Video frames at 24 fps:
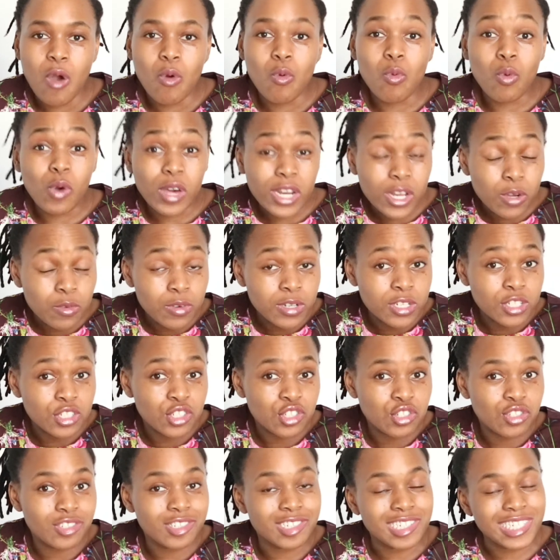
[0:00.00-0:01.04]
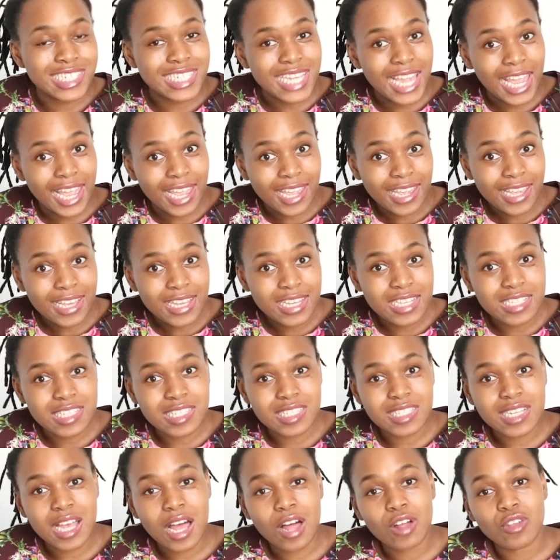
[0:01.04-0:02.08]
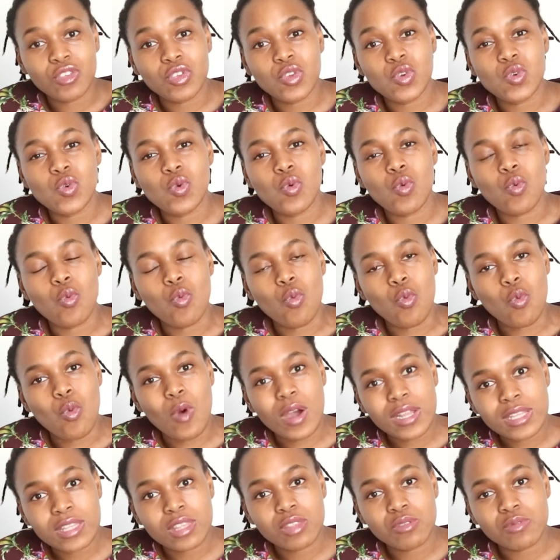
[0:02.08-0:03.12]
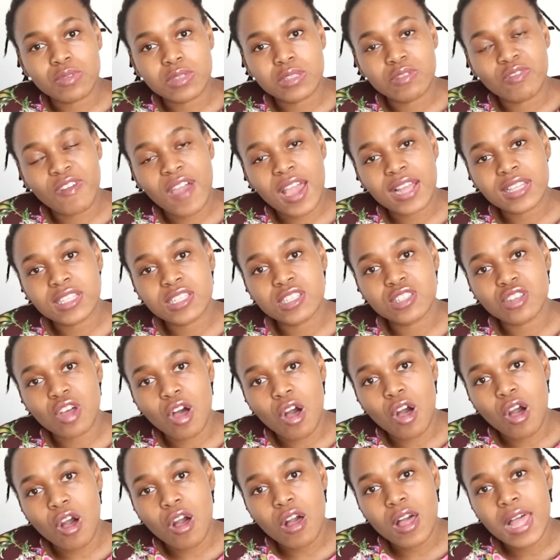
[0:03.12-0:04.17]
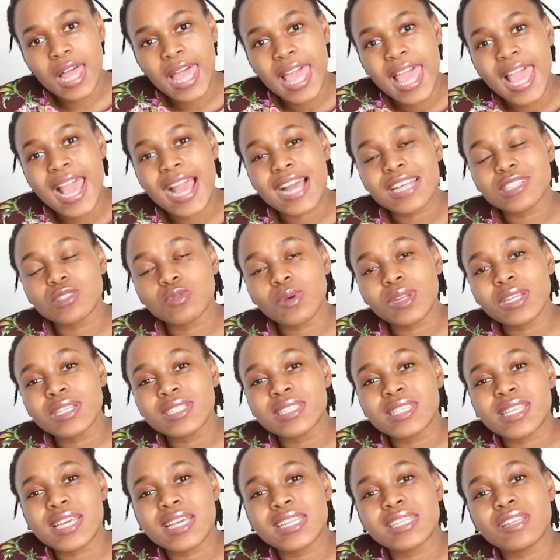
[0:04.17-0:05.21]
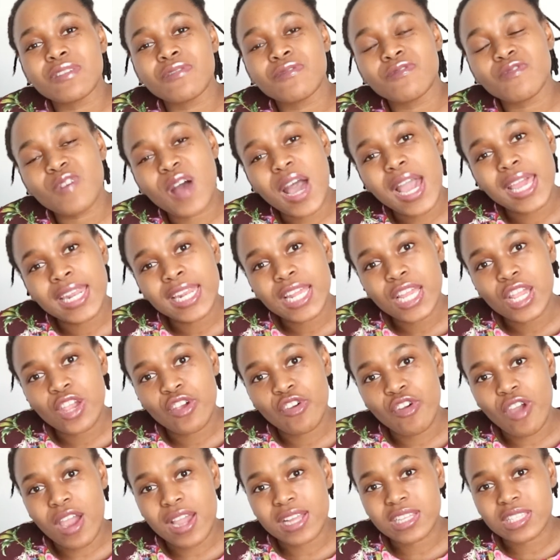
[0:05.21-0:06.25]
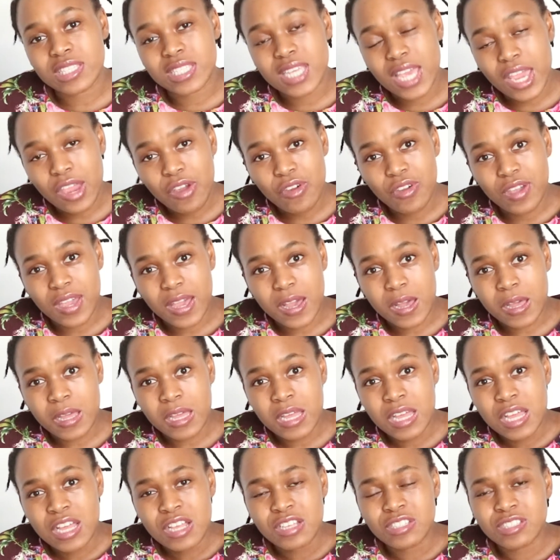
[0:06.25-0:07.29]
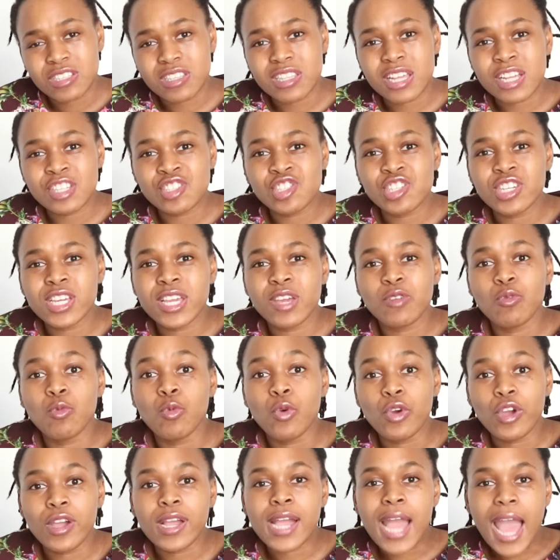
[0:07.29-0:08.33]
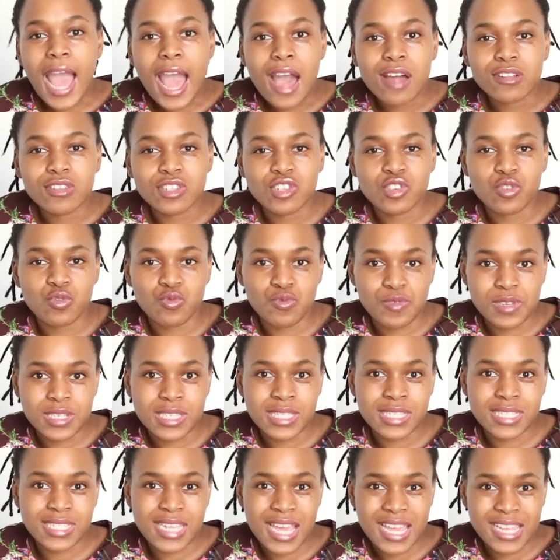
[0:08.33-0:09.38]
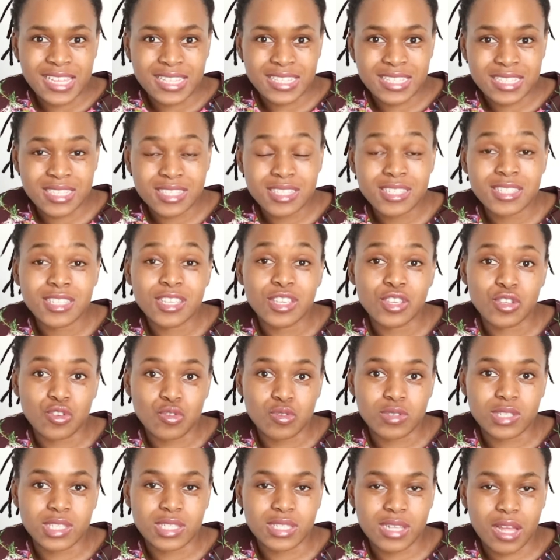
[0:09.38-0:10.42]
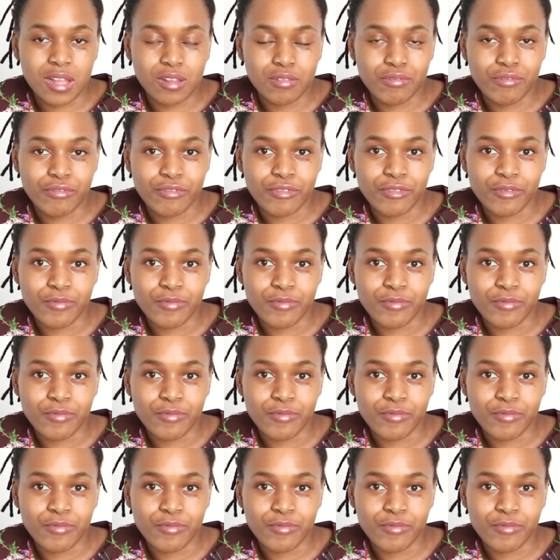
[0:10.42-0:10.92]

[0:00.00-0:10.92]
What I want to do today is tell you what the risk factors are as well as their defining criteria so that you can work out your risk status yourself.